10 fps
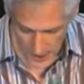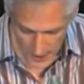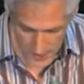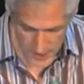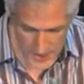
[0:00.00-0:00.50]

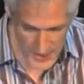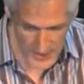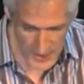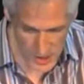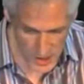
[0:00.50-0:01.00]
uh,
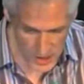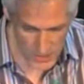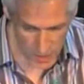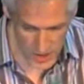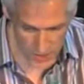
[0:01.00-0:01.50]
taking the adjacent
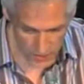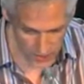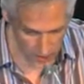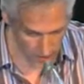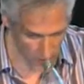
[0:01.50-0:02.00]
possible
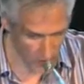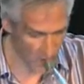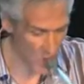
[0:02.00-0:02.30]
further.